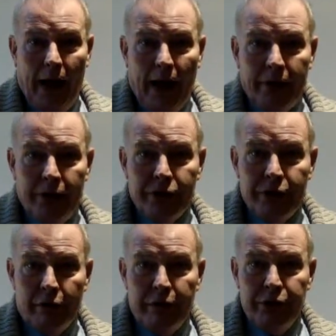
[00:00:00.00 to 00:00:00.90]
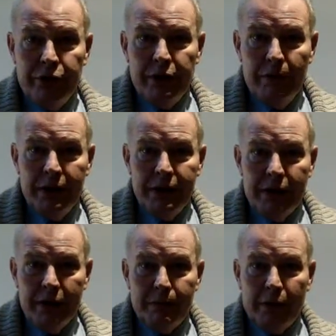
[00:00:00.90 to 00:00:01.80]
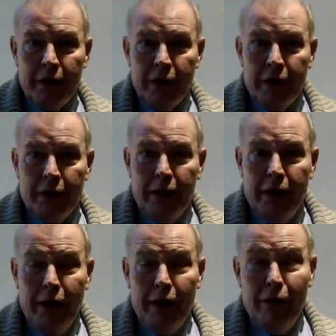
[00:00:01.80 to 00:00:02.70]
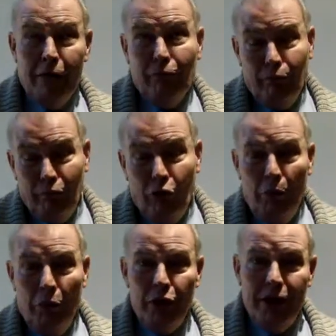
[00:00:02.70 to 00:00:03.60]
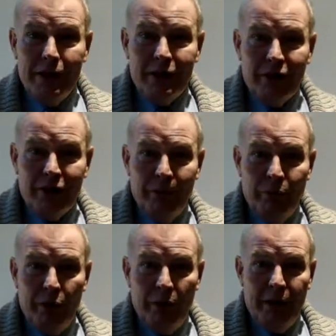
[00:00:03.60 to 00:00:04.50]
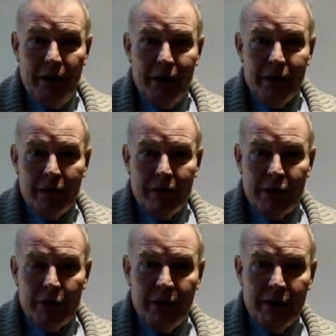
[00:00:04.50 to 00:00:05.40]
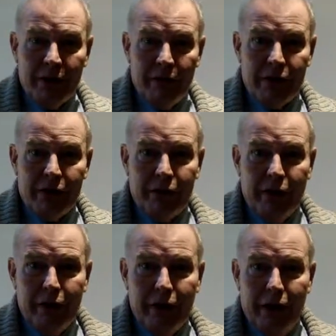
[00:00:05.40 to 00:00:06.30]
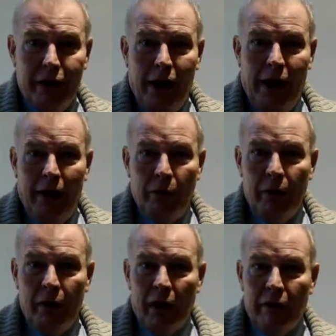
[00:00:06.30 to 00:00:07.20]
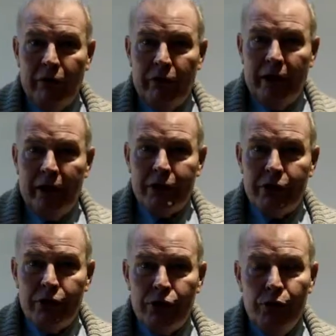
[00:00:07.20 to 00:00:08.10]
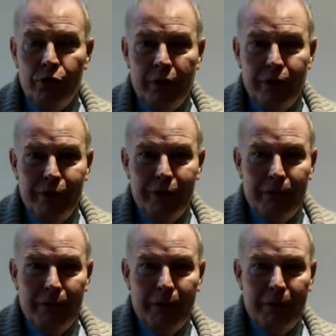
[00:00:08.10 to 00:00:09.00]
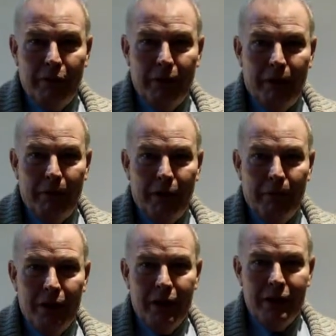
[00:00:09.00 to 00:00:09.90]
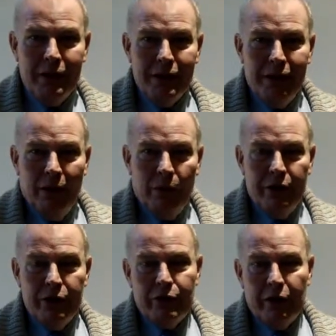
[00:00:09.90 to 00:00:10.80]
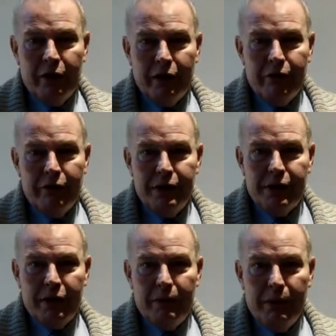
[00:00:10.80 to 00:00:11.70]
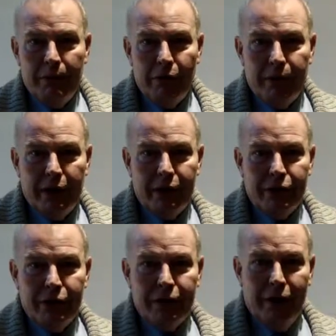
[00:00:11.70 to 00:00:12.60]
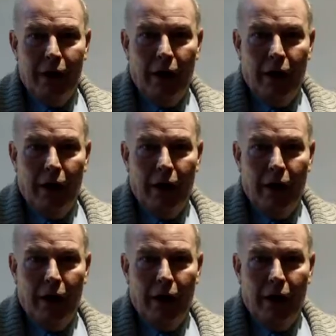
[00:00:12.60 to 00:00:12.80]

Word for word: And the green dream is that by four more years' time we'll be totally self-surviving, and we'll have an extra two hundred people keeping bees, which will have increased the honeybee population